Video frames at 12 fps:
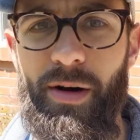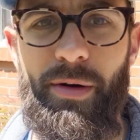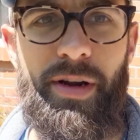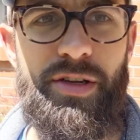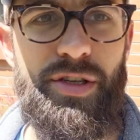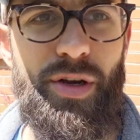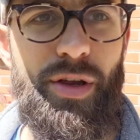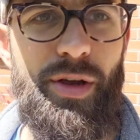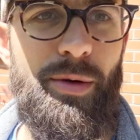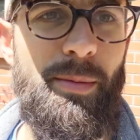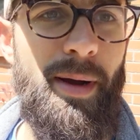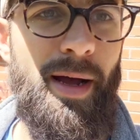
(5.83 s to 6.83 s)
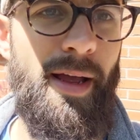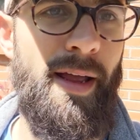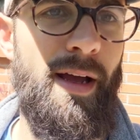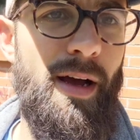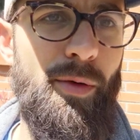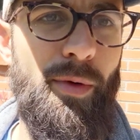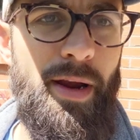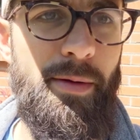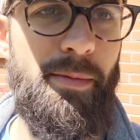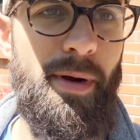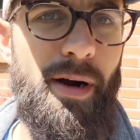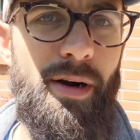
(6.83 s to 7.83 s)
I want to show you my uh, rain
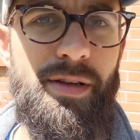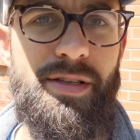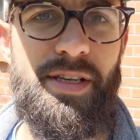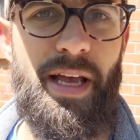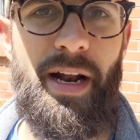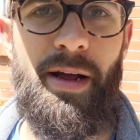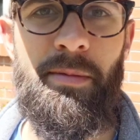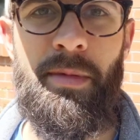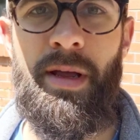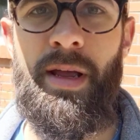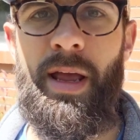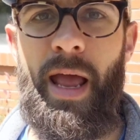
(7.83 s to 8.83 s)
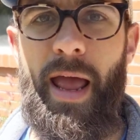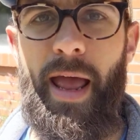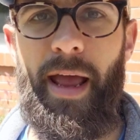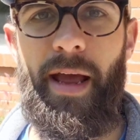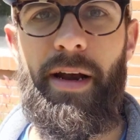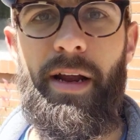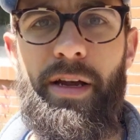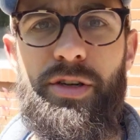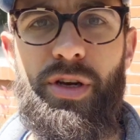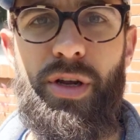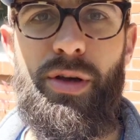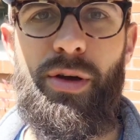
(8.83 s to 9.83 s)
barrel setup and uh,
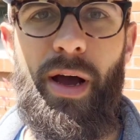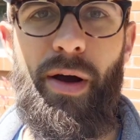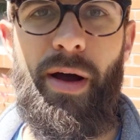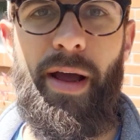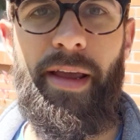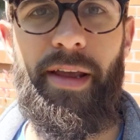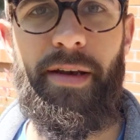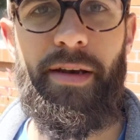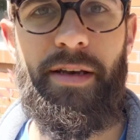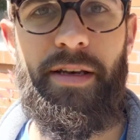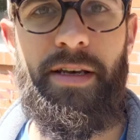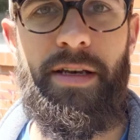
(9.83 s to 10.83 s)
show you how I can